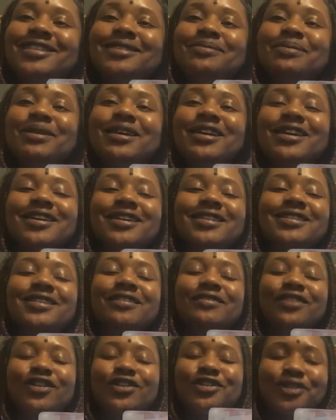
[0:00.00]
is because
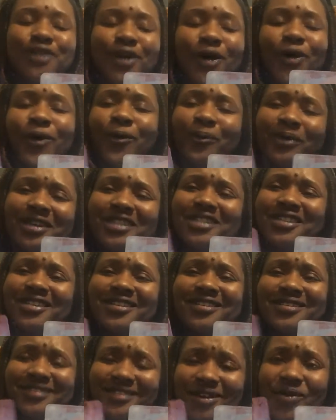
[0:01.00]
of your soul mission
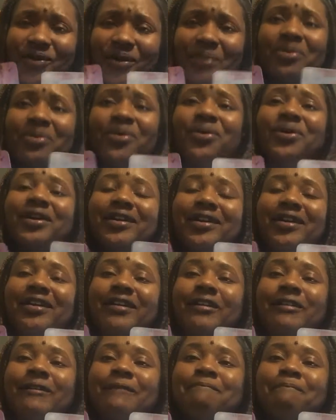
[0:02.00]
is so
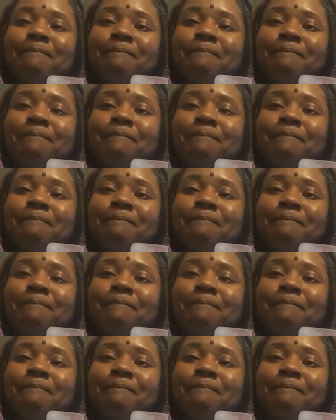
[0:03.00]
important.